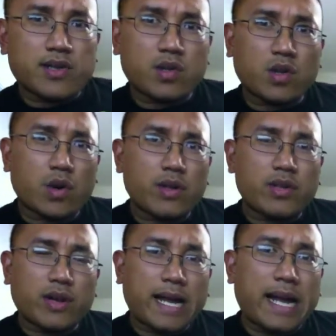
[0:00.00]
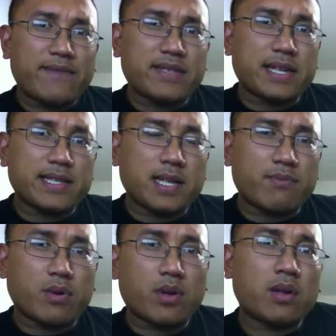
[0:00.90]
So go either a half size
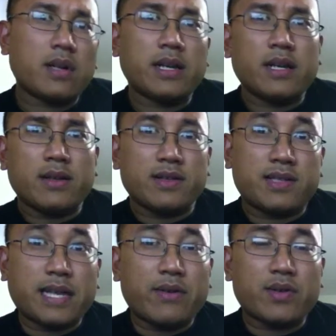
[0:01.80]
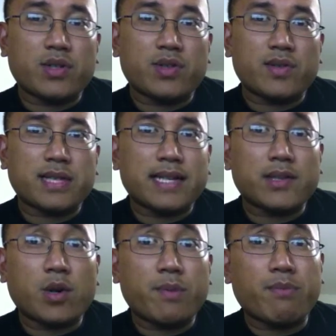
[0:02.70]
up or stay with your true size
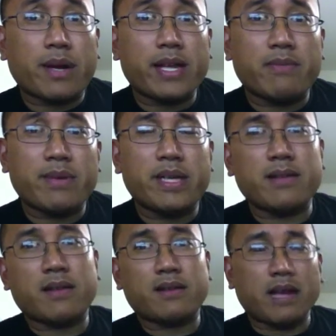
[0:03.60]
and hope you break them in.